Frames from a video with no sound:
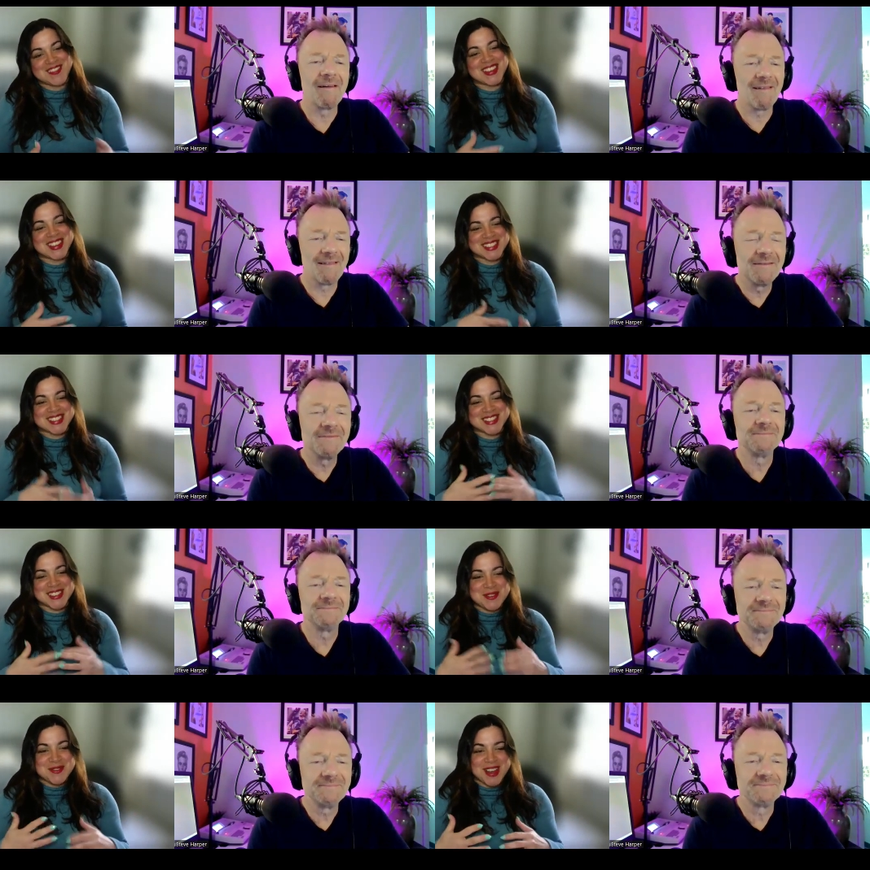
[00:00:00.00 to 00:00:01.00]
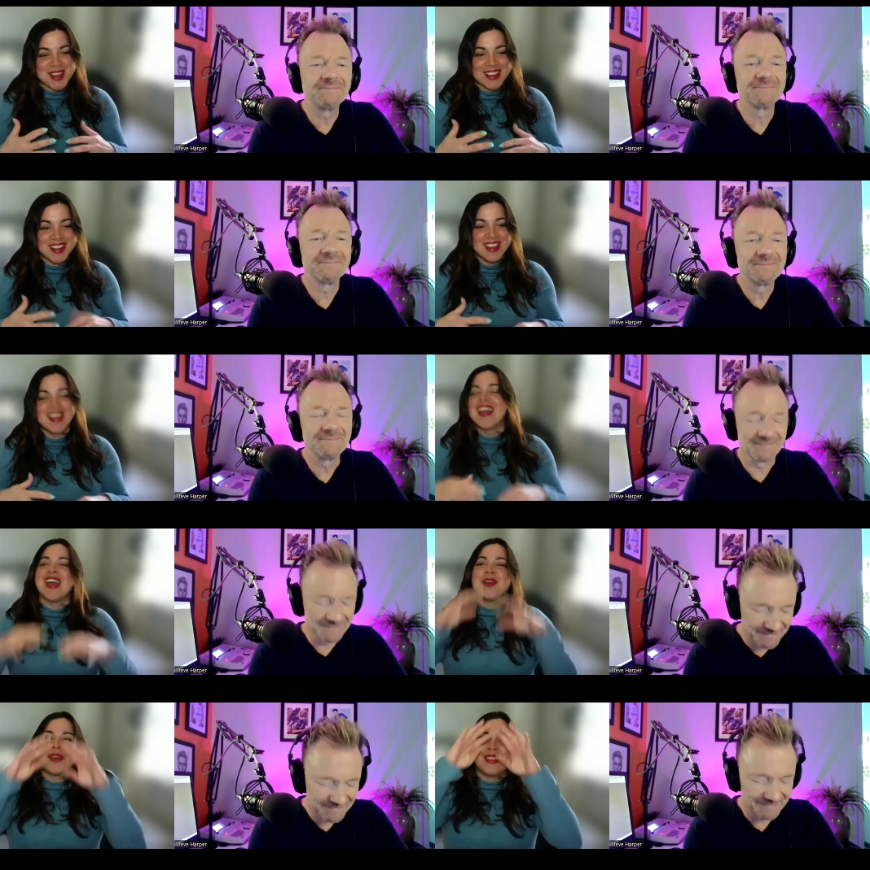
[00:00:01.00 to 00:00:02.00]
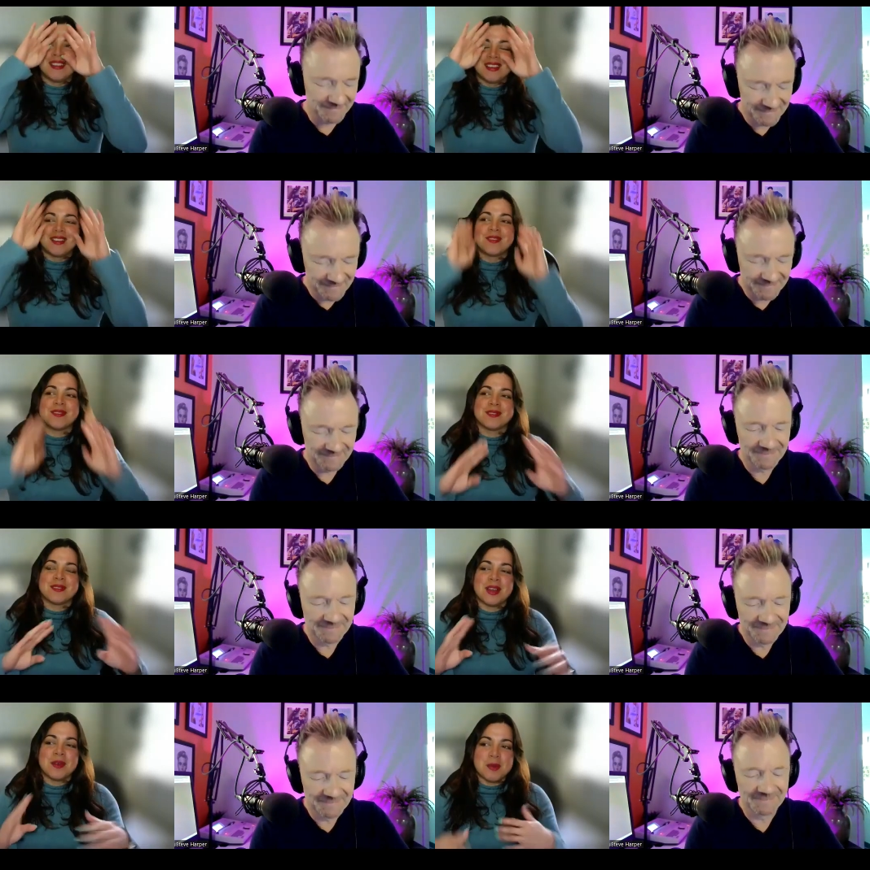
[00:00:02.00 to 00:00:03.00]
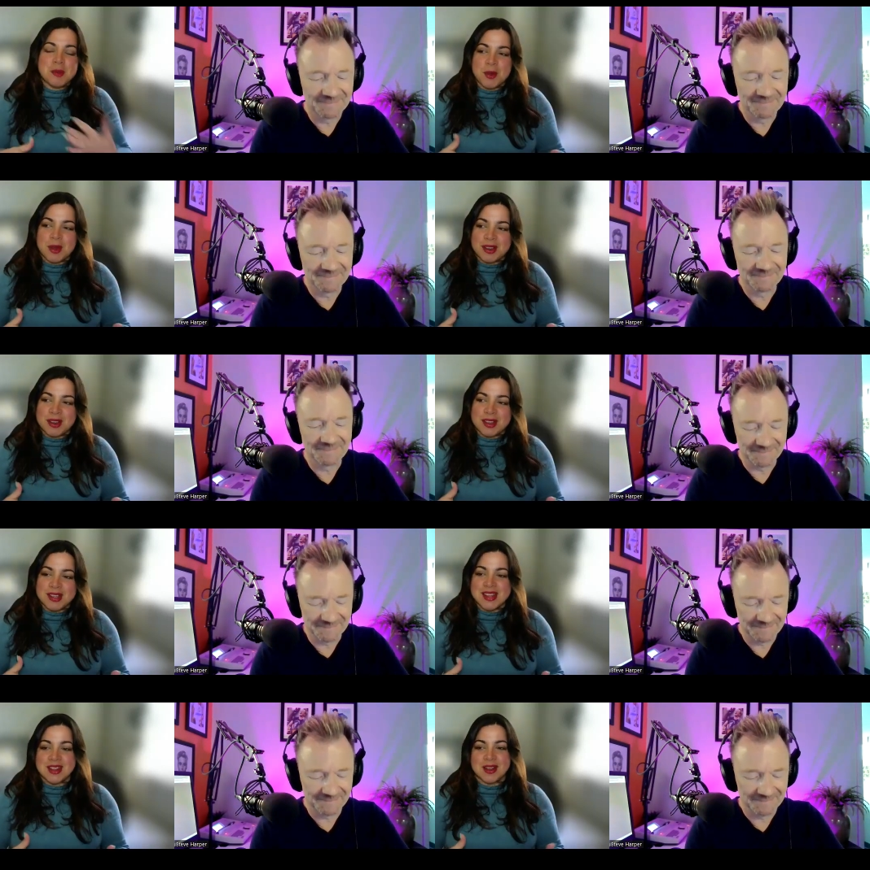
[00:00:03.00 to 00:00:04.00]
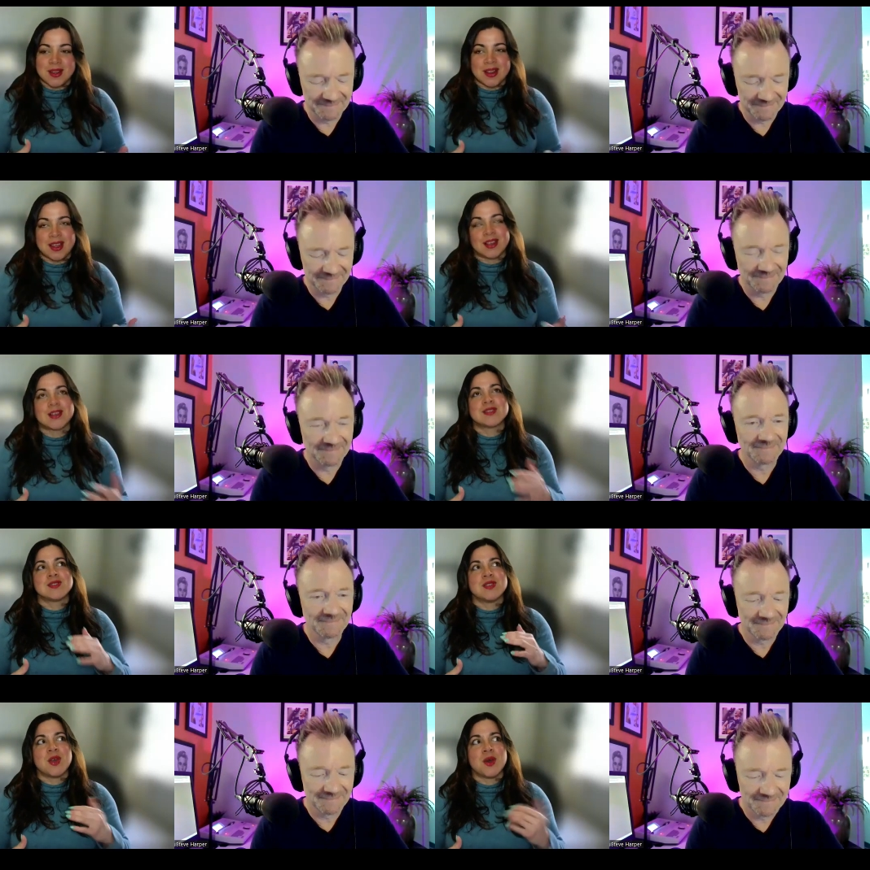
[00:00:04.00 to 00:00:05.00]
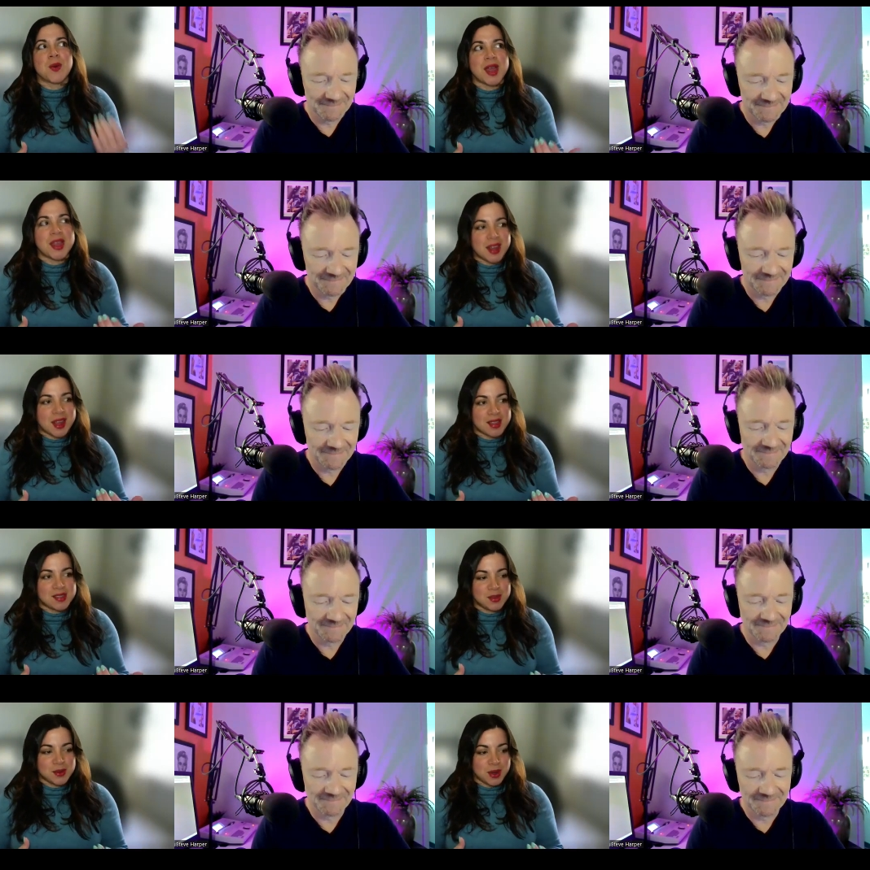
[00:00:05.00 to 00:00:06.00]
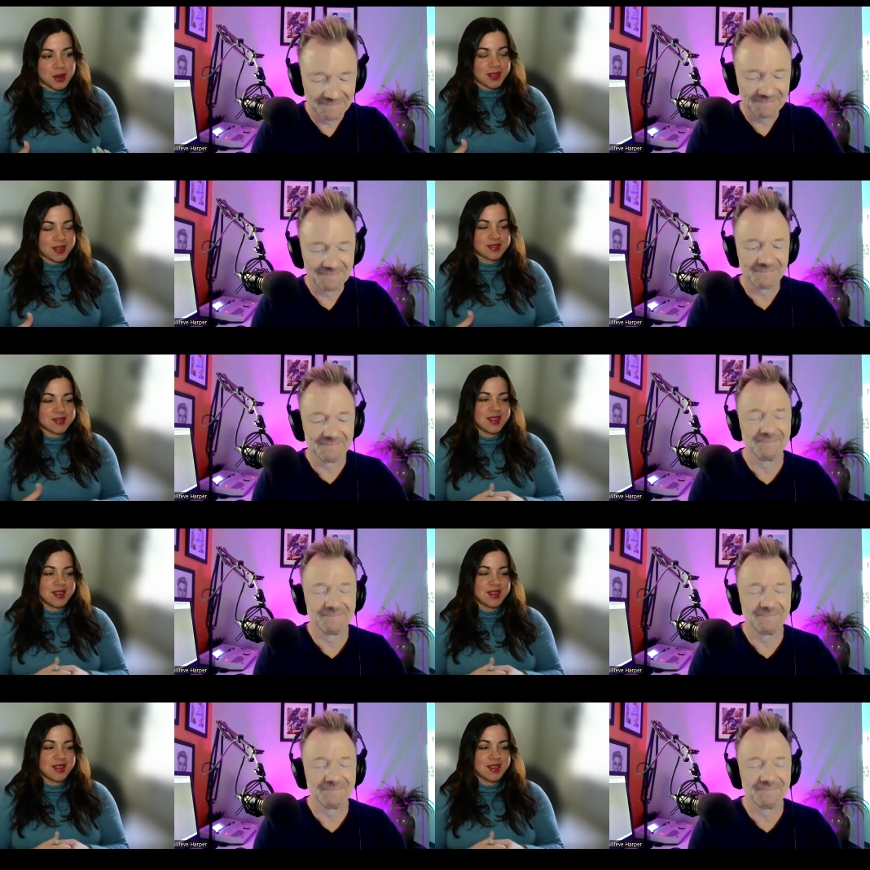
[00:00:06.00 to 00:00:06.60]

Speaker 1: because it's so fun. And when and when people are listening, they're going like, "There is no way that I can do all of this."